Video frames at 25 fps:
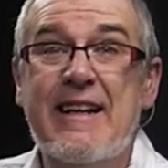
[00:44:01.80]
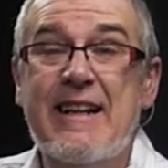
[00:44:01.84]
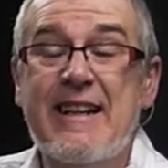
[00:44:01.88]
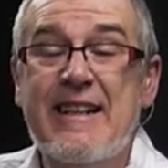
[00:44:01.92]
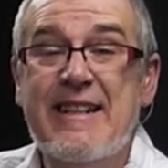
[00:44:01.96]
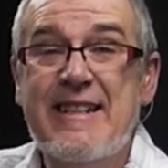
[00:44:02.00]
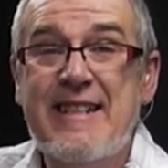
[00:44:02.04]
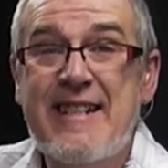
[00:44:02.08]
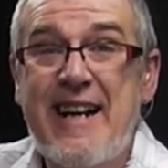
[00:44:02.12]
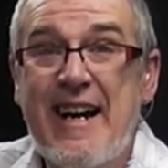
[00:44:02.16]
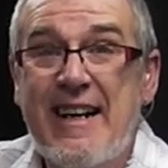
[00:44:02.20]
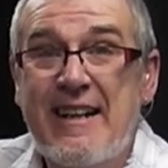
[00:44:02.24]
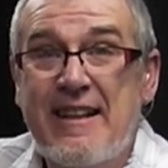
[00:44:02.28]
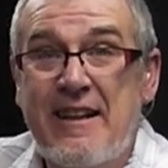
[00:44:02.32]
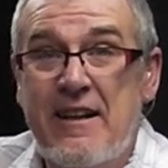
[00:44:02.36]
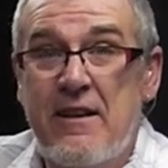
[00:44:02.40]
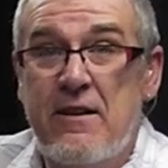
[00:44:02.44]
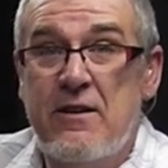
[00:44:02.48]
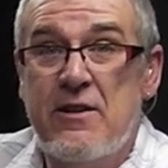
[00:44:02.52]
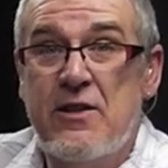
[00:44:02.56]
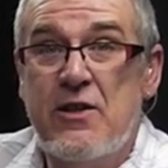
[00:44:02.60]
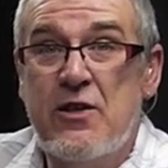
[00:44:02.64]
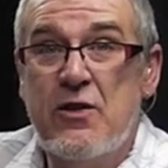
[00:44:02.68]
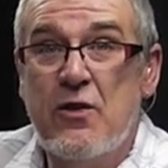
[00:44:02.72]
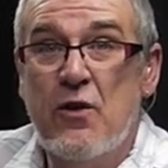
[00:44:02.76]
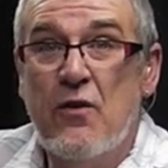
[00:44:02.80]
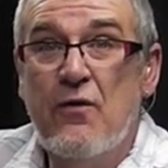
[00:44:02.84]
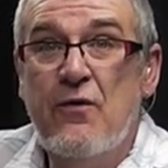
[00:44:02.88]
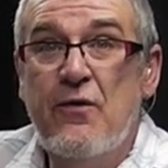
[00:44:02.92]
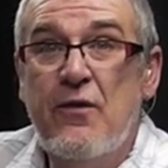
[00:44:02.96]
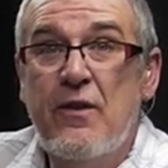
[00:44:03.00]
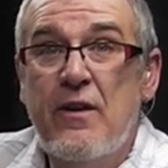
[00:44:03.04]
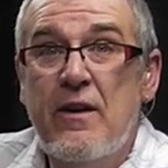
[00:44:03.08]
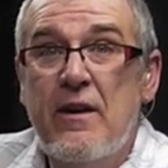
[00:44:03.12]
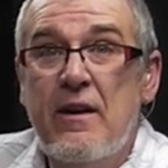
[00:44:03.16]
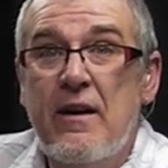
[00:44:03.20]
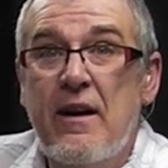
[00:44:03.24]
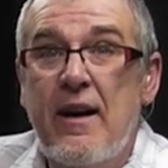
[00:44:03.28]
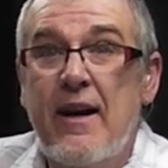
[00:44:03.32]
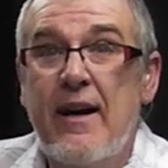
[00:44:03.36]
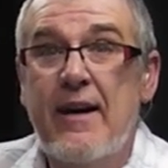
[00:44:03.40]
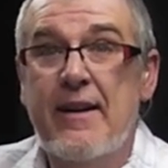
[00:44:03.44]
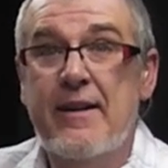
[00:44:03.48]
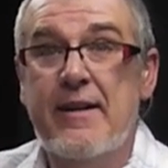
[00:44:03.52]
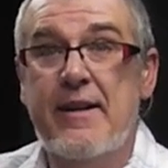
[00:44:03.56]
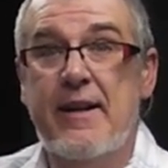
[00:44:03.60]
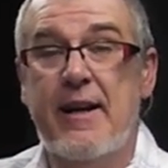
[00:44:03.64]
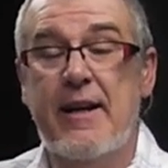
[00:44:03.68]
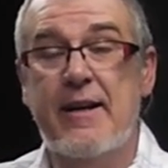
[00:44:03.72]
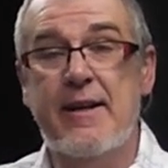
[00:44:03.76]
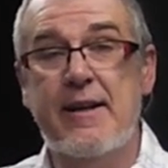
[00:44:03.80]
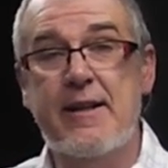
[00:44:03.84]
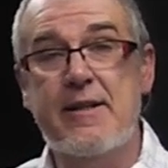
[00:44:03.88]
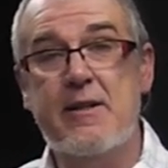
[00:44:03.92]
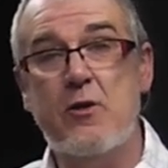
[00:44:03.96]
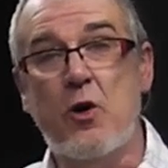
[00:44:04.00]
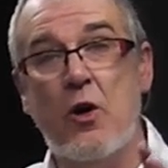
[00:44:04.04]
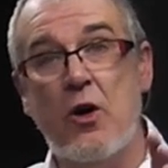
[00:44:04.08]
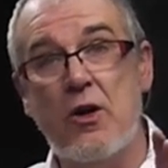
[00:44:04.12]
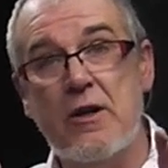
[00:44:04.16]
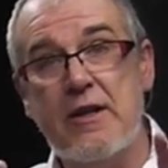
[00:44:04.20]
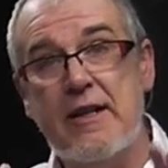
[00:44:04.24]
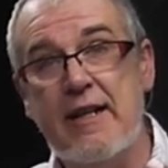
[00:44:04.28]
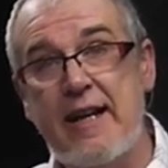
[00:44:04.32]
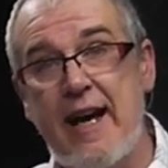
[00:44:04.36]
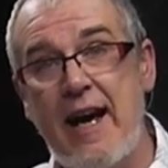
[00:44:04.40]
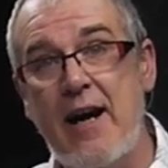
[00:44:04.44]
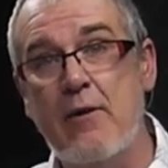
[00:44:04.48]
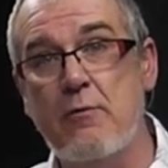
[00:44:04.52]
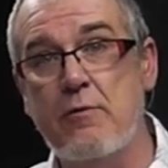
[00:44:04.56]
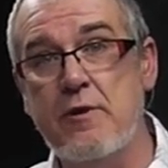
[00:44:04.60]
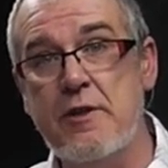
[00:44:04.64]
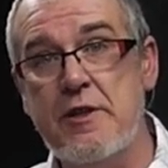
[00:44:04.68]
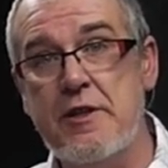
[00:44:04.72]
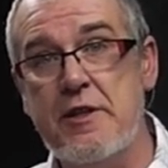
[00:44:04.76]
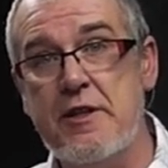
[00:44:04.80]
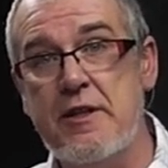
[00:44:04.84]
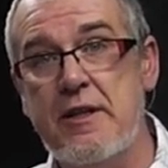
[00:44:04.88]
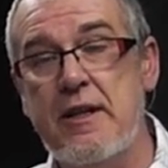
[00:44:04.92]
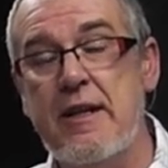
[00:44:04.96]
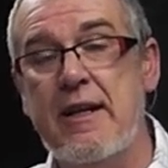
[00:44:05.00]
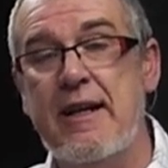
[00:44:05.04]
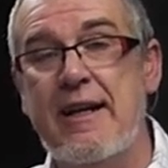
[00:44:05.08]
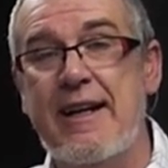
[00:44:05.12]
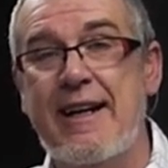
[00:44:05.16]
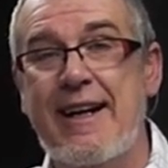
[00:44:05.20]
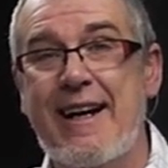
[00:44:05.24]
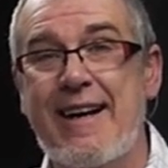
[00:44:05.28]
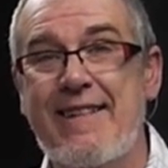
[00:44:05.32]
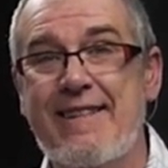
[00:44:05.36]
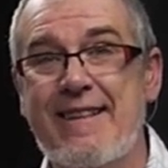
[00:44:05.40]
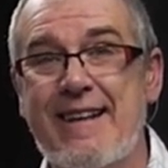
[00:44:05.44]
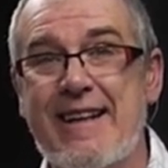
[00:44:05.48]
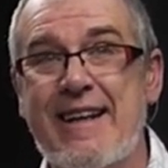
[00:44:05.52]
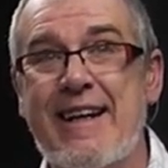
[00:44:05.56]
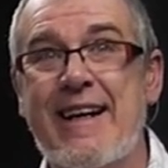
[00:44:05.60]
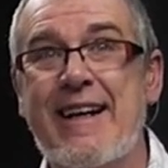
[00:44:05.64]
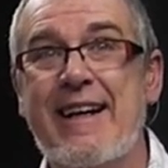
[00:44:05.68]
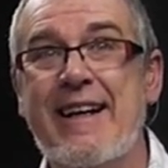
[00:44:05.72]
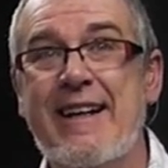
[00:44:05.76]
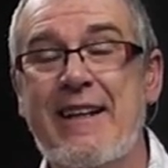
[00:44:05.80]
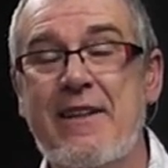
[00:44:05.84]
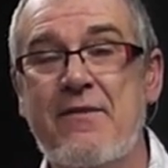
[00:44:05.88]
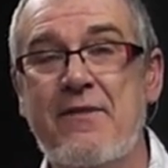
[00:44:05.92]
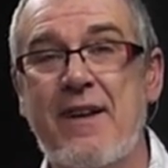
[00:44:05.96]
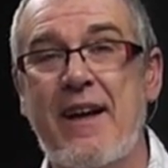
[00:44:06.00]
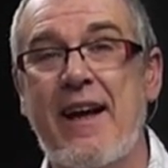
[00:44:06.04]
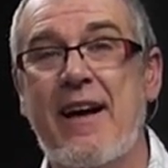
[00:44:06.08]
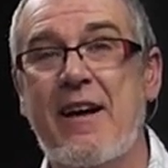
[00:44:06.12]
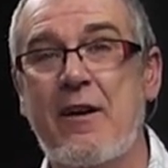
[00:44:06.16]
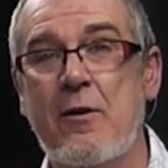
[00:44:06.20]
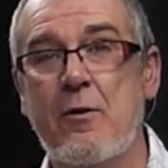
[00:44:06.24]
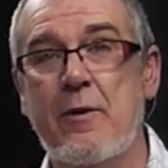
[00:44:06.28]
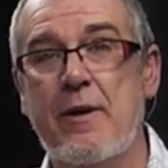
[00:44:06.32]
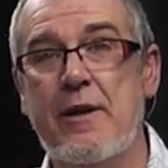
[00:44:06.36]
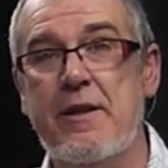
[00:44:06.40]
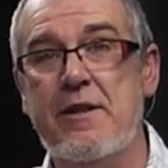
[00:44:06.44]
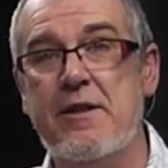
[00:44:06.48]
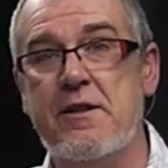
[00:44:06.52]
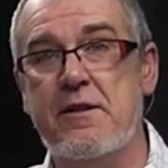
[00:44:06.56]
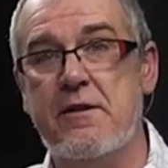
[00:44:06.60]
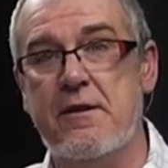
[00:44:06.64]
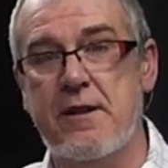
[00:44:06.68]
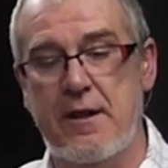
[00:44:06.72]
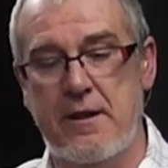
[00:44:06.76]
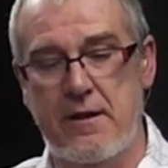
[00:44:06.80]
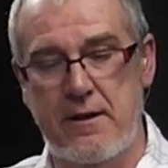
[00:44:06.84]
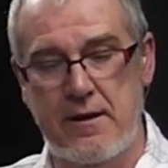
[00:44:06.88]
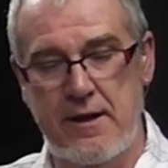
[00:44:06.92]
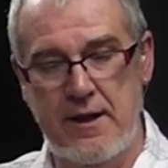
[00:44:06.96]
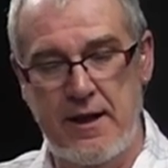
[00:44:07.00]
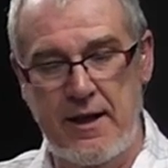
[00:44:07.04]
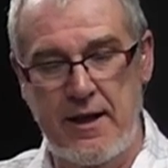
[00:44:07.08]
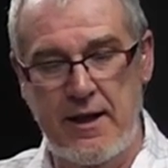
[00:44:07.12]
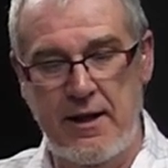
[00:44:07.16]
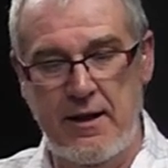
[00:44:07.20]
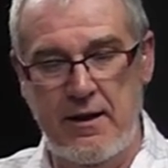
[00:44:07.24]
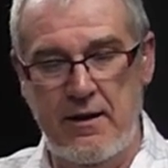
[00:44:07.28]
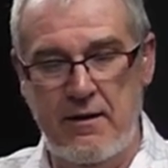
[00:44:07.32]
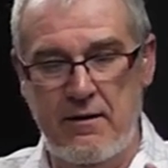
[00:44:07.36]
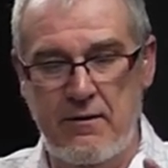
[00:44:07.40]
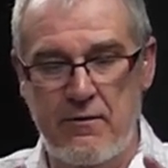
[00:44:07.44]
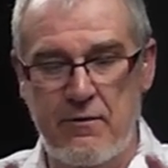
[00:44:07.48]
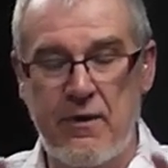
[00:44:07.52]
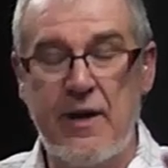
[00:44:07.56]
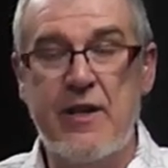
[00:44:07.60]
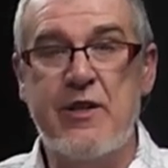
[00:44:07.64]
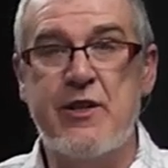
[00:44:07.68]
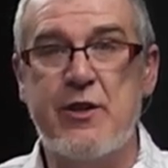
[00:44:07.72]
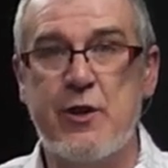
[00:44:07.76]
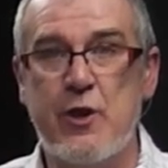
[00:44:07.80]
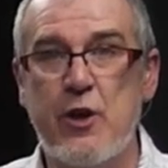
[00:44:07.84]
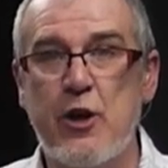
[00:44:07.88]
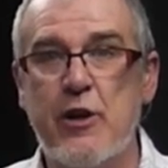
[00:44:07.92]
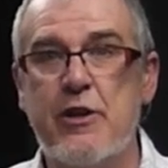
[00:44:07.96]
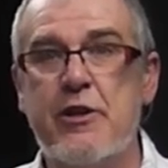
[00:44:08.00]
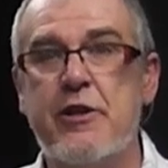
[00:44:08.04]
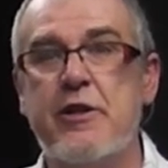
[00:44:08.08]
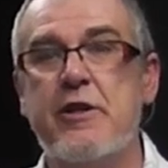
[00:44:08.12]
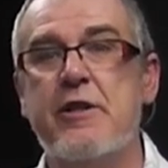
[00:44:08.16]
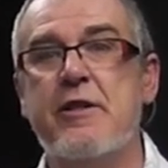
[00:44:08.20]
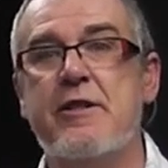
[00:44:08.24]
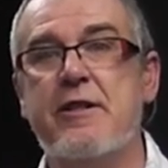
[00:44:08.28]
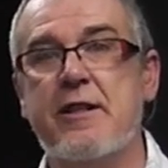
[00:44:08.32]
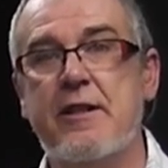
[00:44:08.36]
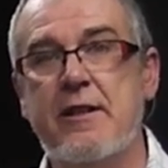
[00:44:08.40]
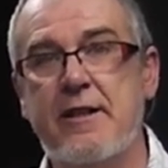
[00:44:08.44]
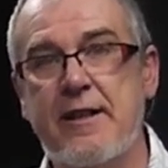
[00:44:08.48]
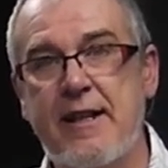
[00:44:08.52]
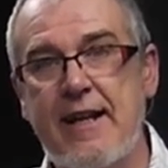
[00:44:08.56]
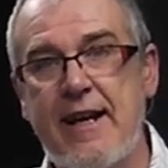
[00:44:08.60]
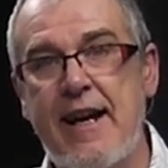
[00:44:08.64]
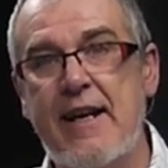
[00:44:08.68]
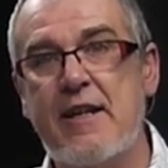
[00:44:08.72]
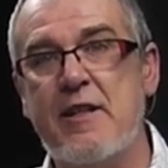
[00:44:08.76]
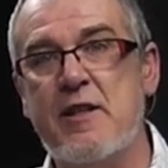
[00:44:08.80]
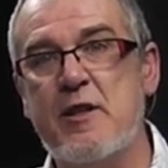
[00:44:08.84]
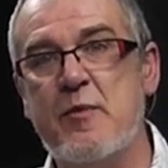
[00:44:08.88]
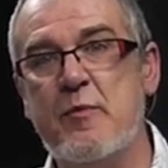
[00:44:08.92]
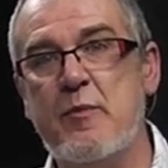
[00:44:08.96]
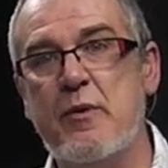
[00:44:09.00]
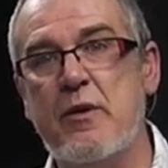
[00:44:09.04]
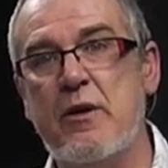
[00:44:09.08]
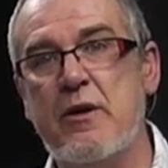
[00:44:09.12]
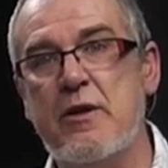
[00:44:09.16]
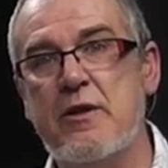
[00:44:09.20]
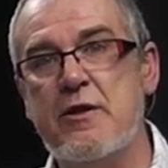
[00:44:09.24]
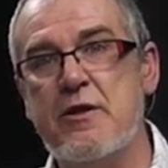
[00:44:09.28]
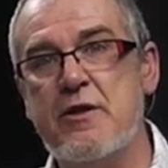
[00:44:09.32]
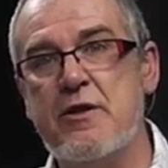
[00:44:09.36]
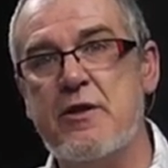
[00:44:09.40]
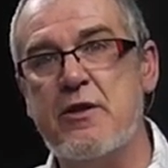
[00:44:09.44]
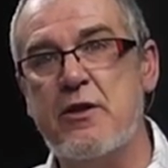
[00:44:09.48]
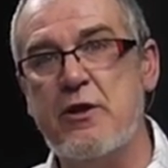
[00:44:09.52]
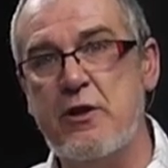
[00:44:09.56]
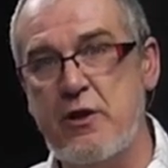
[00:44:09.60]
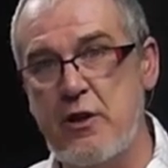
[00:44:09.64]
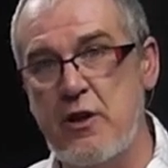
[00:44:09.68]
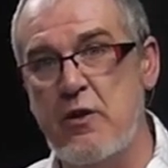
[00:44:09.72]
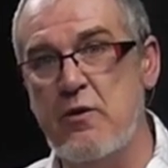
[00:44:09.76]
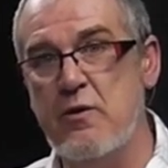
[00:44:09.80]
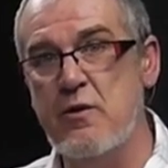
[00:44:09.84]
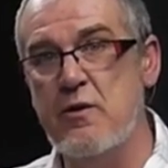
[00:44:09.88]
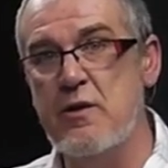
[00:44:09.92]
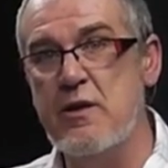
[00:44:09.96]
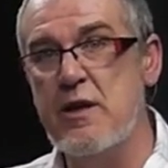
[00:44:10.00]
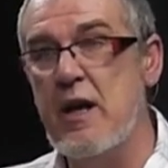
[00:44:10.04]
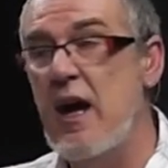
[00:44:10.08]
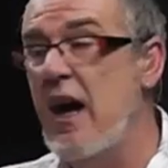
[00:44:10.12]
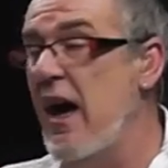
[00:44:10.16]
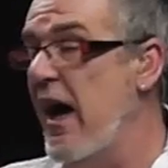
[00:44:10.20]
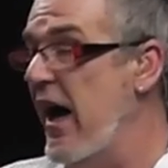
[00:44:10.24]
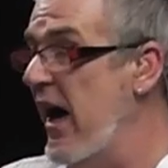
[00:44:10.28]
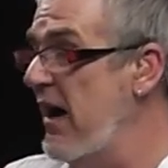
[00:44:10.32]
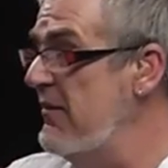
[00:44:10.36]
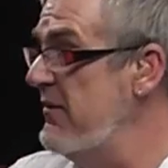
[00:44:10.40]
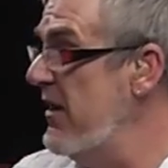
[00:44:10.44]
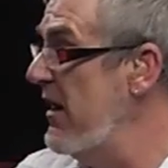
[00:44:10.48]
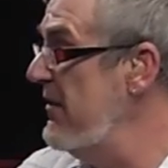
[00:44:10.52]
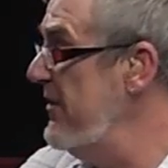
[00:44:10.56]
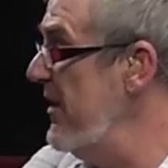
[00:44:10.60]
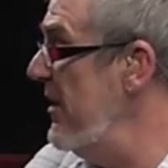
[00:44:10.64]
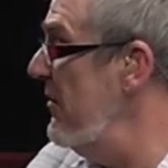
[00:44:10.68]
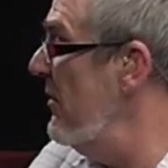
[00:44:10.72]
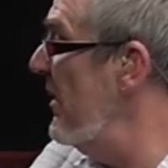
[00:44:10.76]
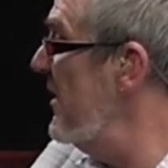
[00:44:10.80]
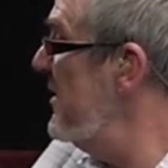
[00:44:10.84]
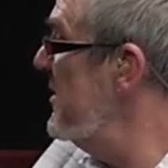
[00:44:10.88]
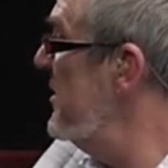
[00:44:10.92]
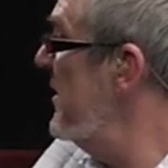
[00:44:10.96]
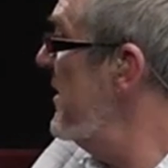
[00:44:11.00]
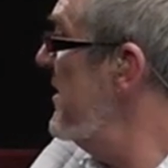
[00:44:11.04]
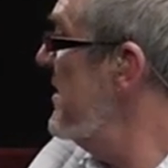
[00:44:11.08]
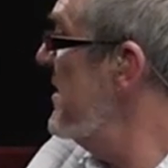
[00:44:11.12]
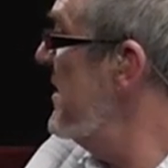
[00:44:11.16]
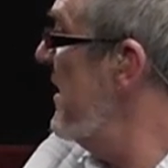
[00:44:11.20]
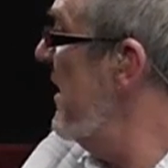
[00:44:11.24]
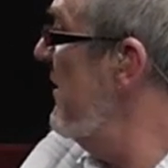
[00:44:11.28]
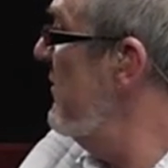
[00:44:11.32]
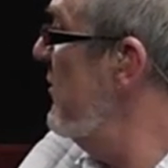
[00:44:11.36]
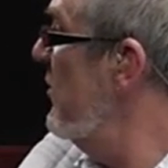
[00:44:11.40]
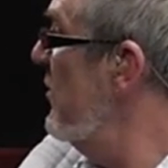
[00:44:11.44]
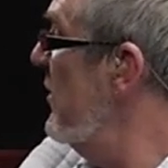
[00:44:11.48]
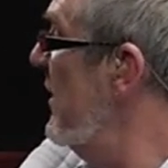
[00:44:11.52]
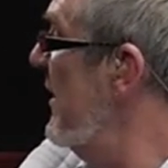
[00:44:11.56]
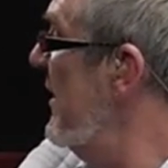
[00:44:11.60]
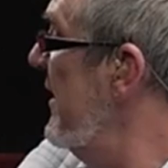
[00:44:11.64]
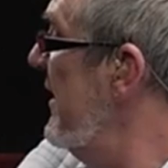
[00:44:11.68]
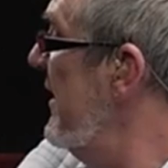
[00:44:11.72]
technical stuff and, and it's all couched in the kind of language that the researchers and the experts use. Have, have you had a chance to have a look at it